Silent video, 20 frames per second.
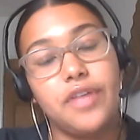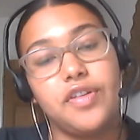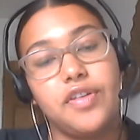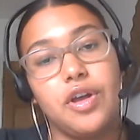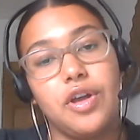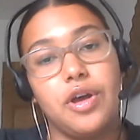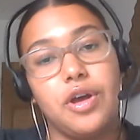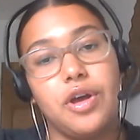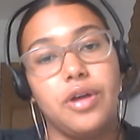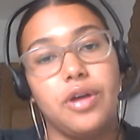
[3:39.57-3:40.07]

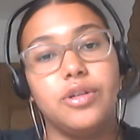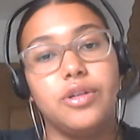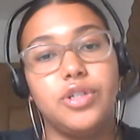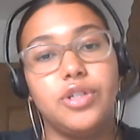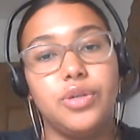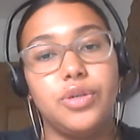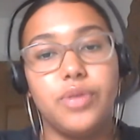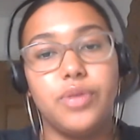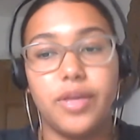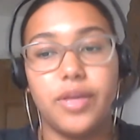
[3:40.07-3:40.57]
So
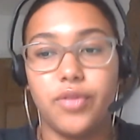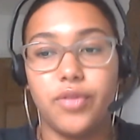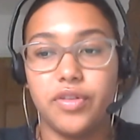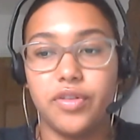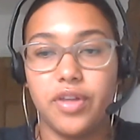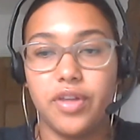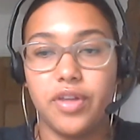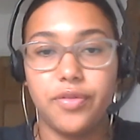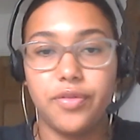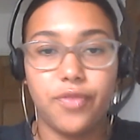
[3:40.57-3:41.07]
do give
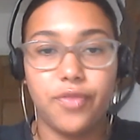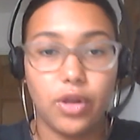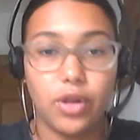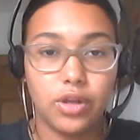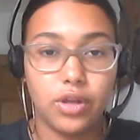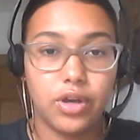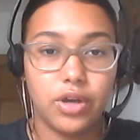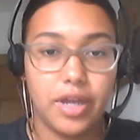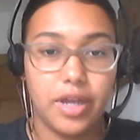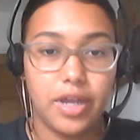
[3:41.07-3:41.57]
us a
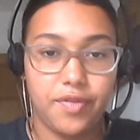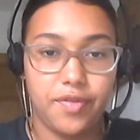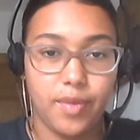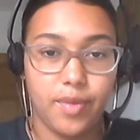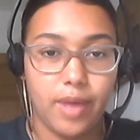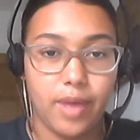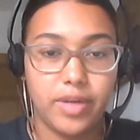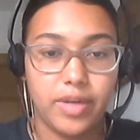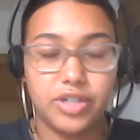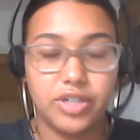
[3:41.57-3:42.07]
follow if you
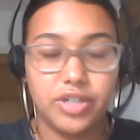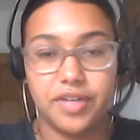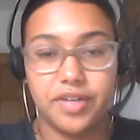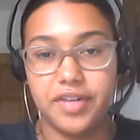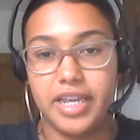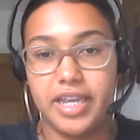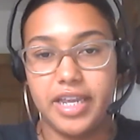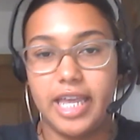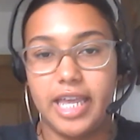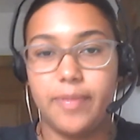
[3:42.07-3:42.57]
are interested
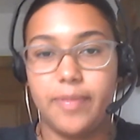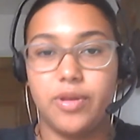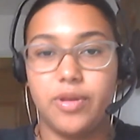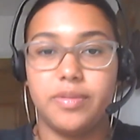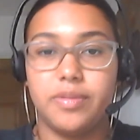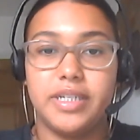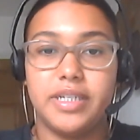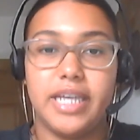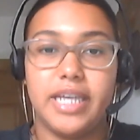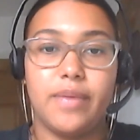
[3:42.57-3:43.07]
in keeping
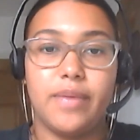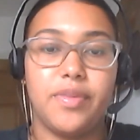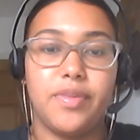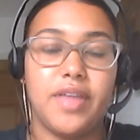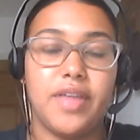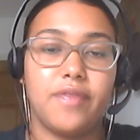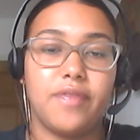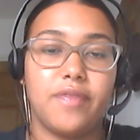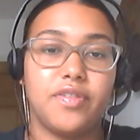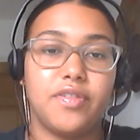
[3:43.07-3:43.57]
up to date with
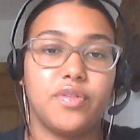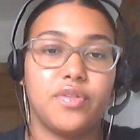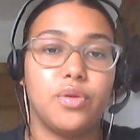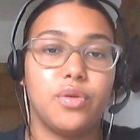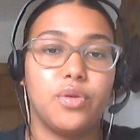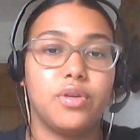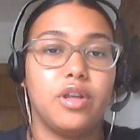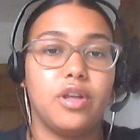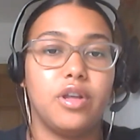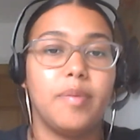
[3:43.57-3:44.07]
the After School
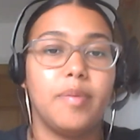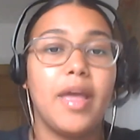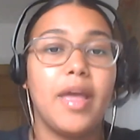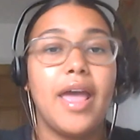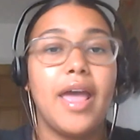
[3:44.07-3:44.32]
Club